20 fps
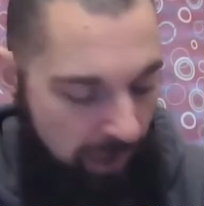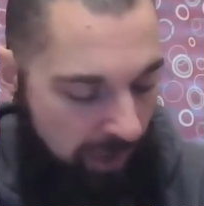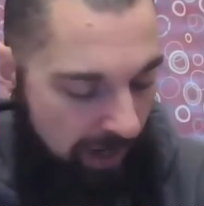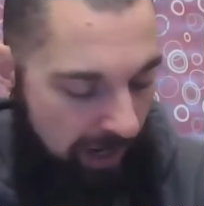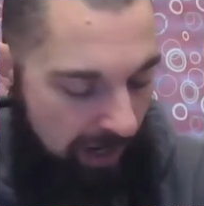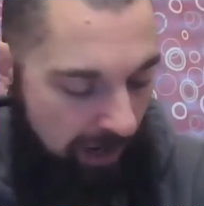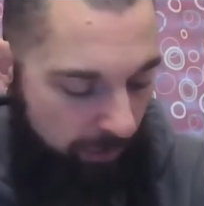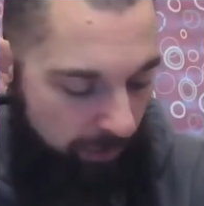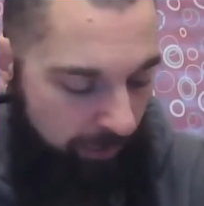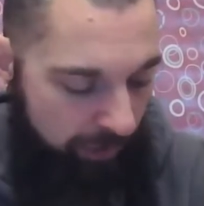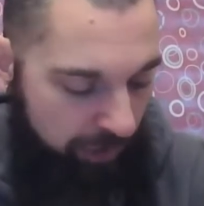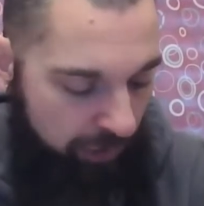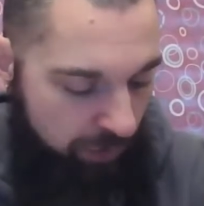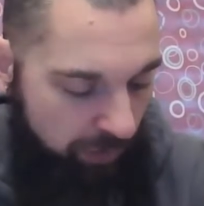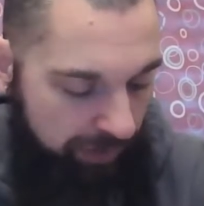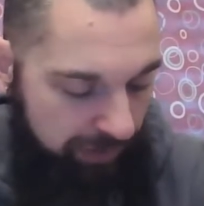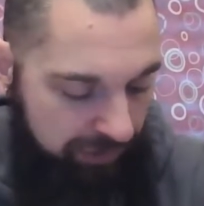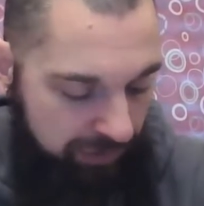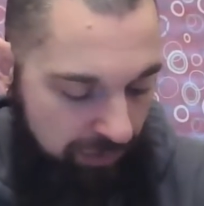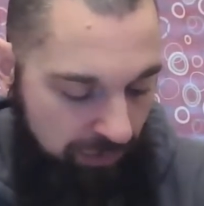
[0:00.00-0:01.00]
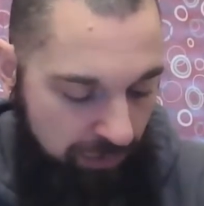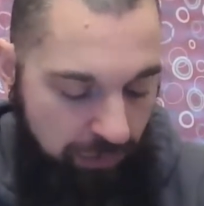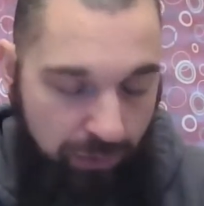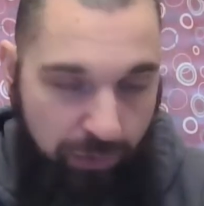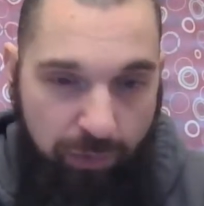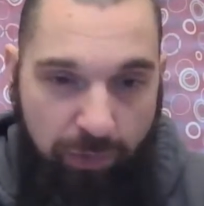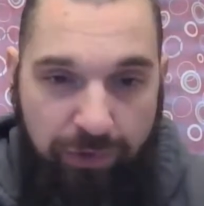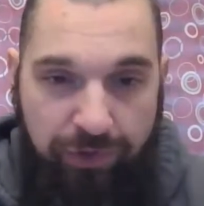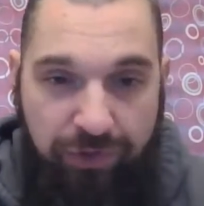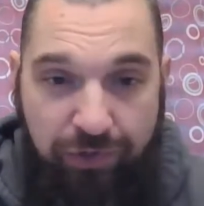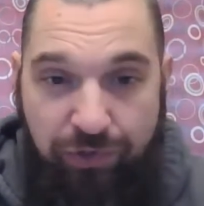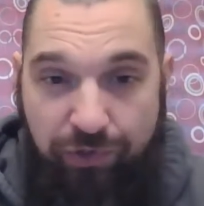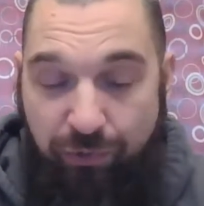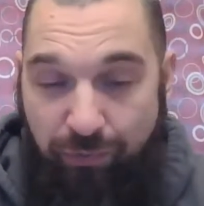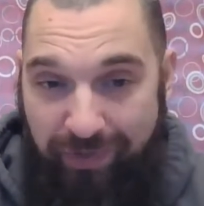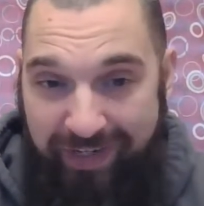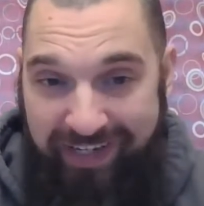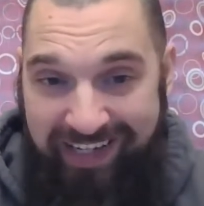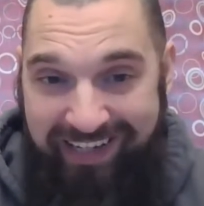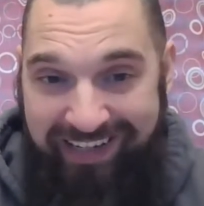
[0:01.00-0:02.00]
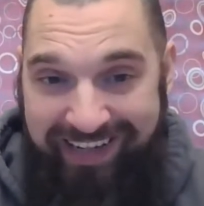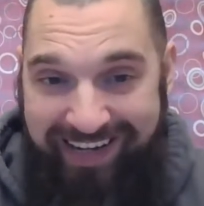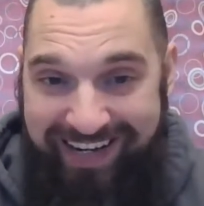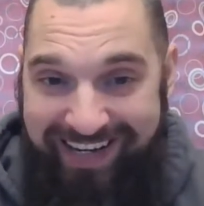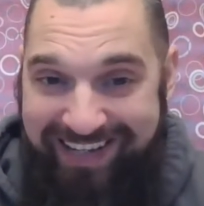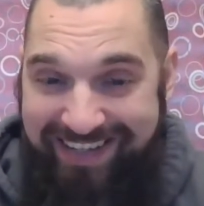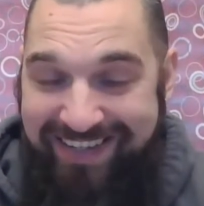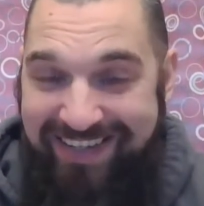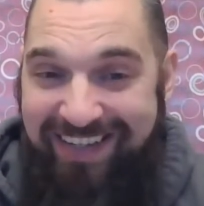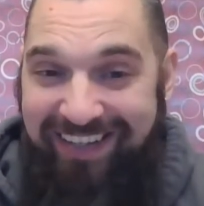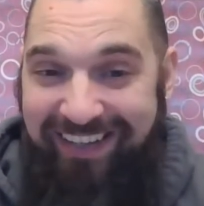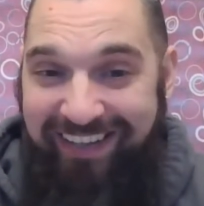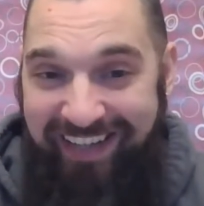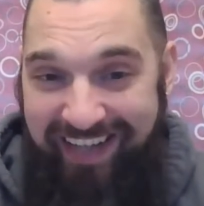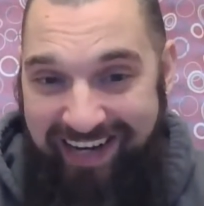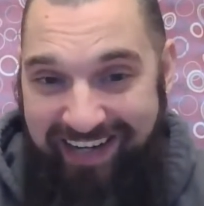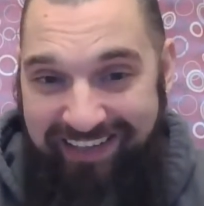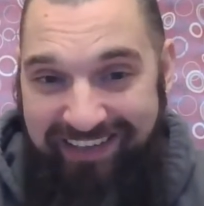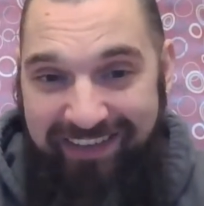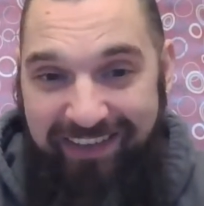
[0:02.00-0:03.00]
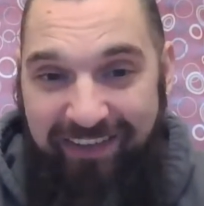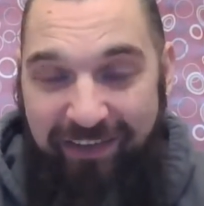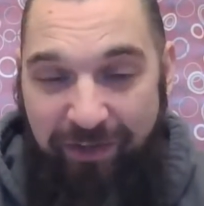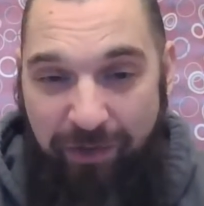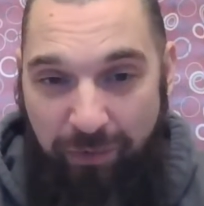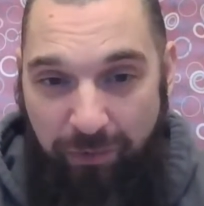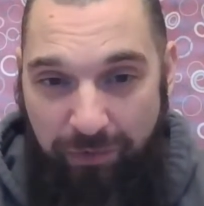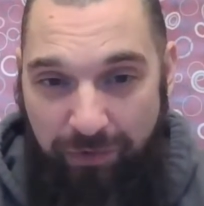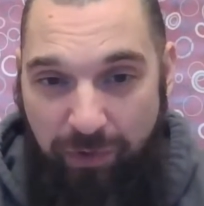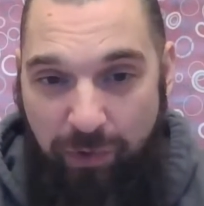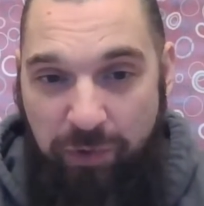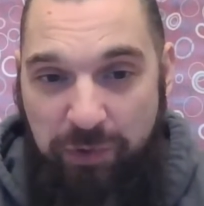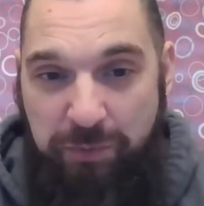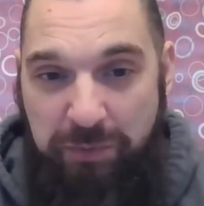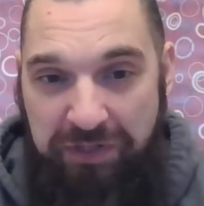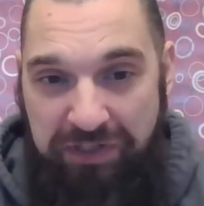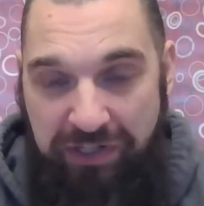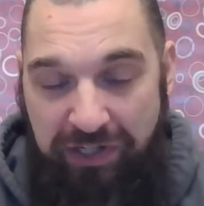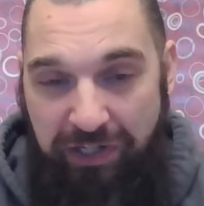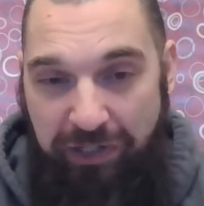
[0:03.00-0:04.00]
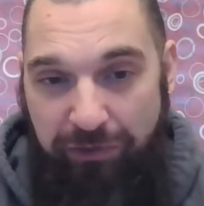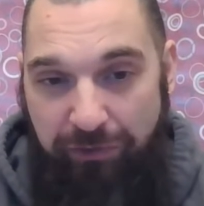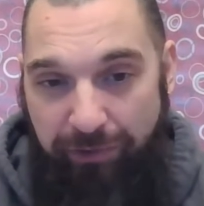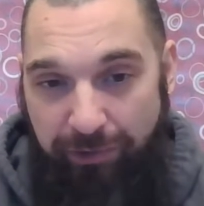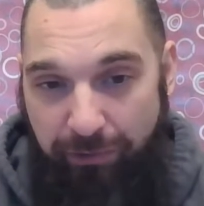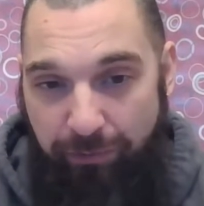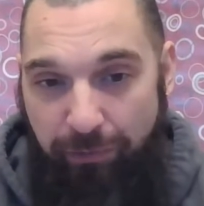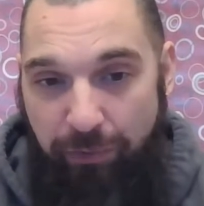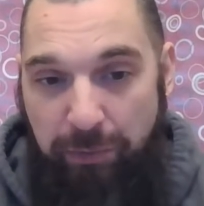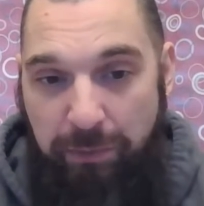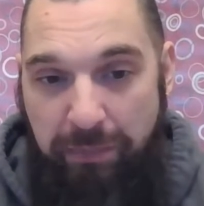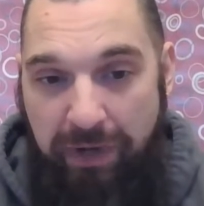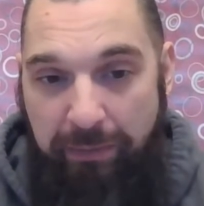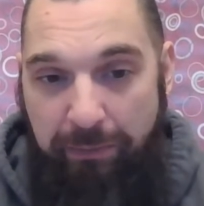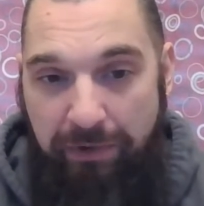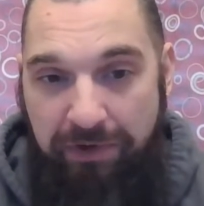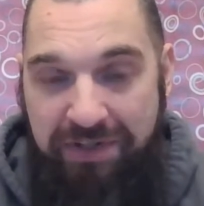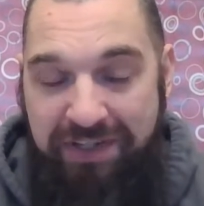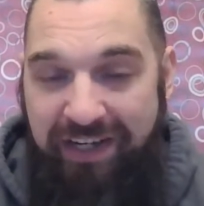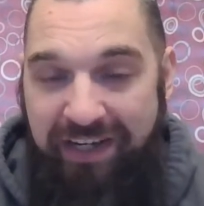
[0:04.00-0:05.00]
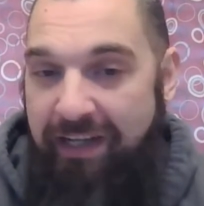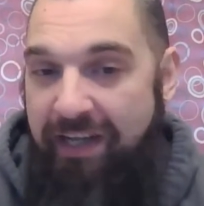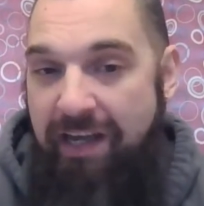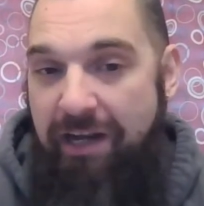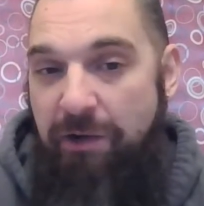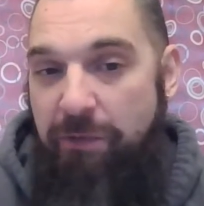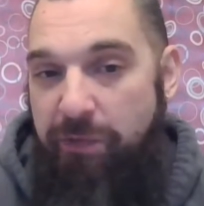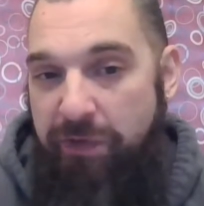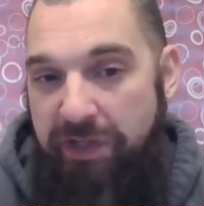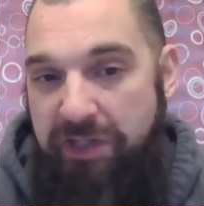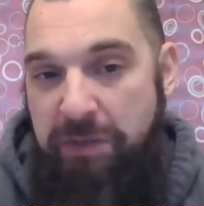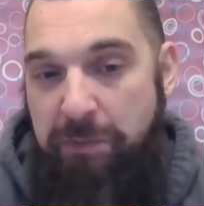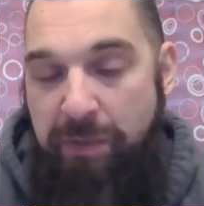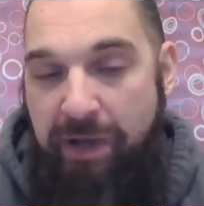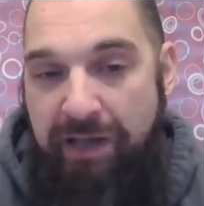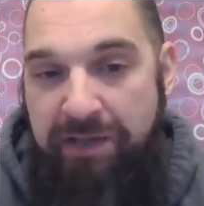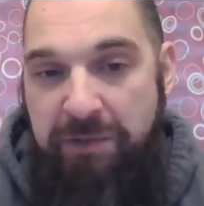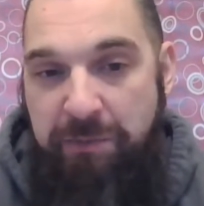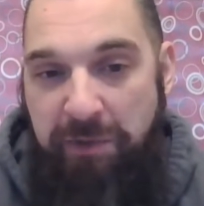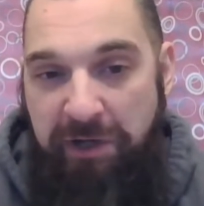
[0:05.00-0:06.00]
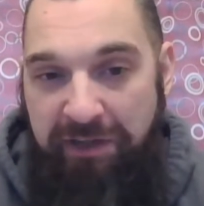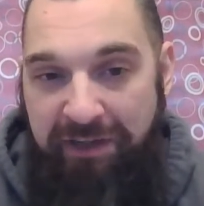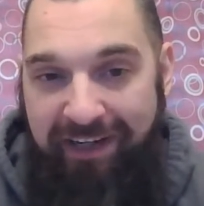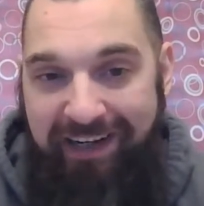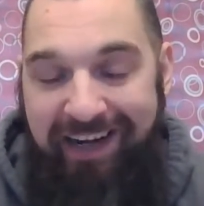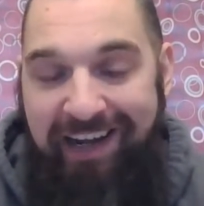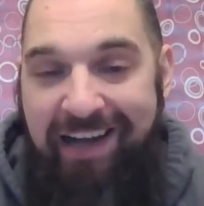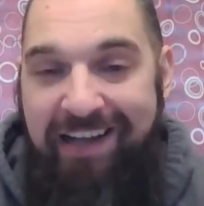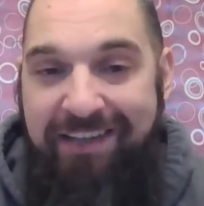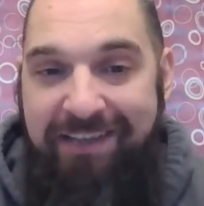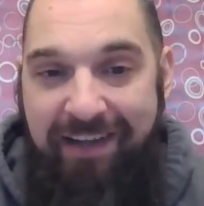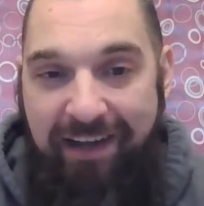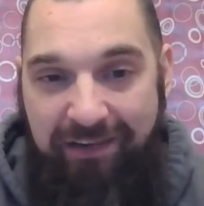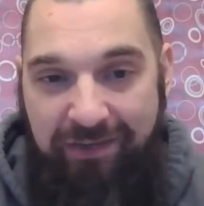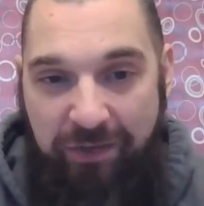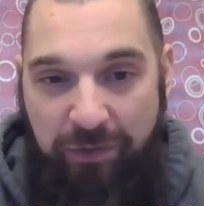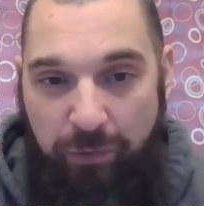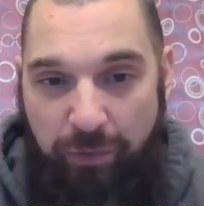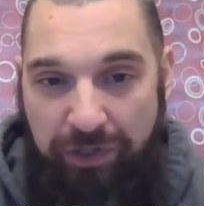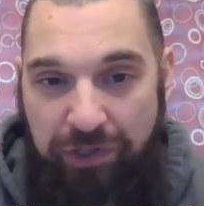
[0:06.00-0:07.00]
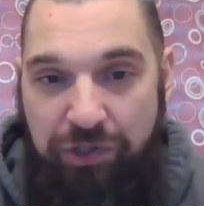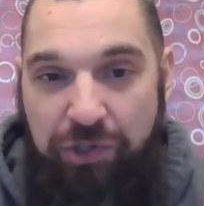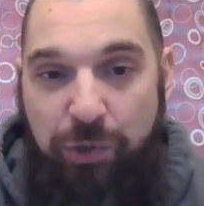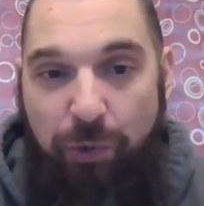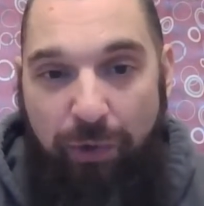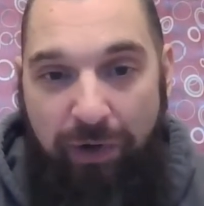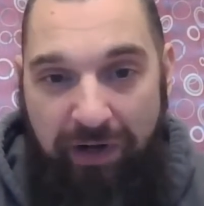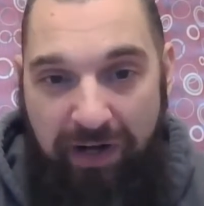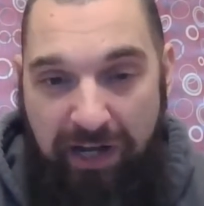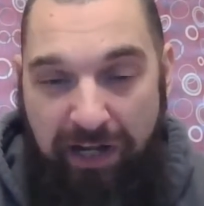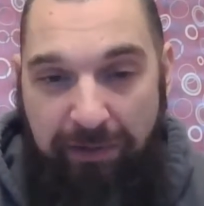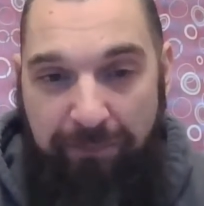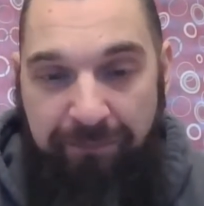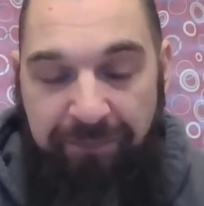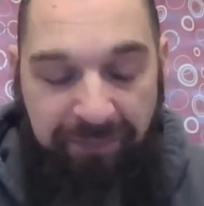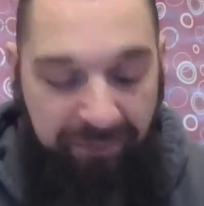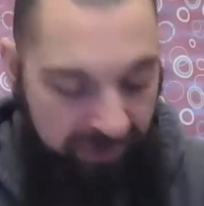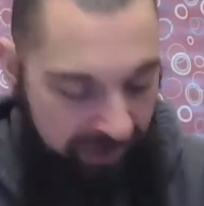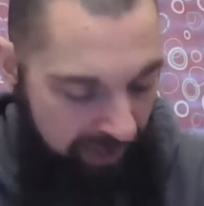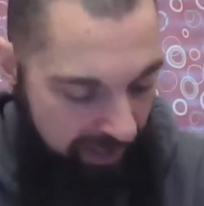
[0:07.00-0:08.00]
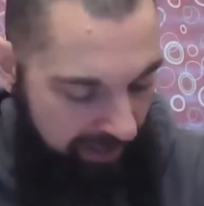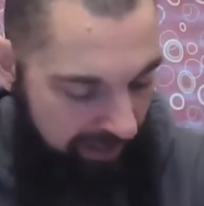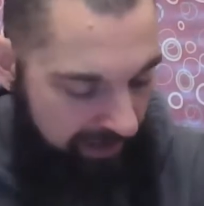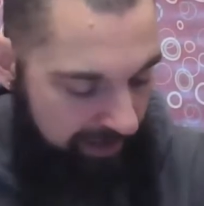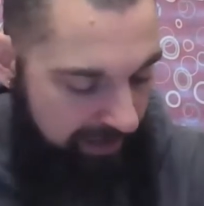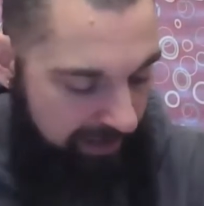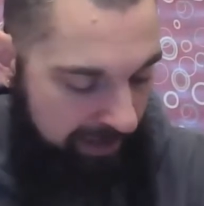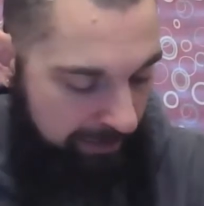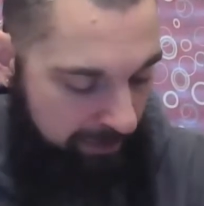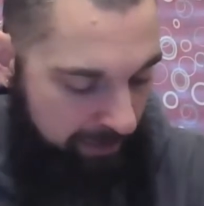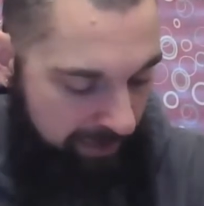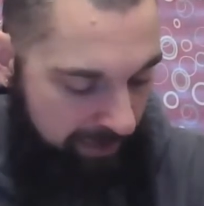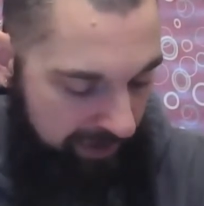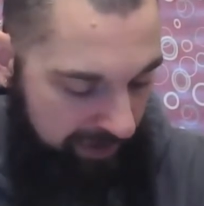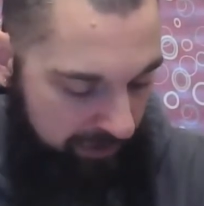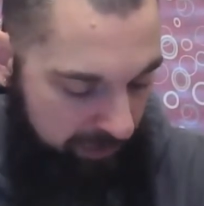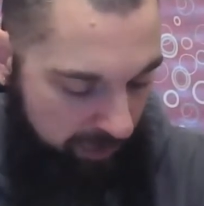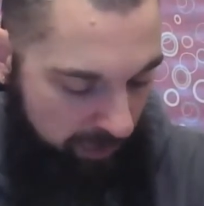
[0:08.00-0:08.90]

How we're going to screen and select, those particular group members. And again, it really depends upon the context in which you are in. Things we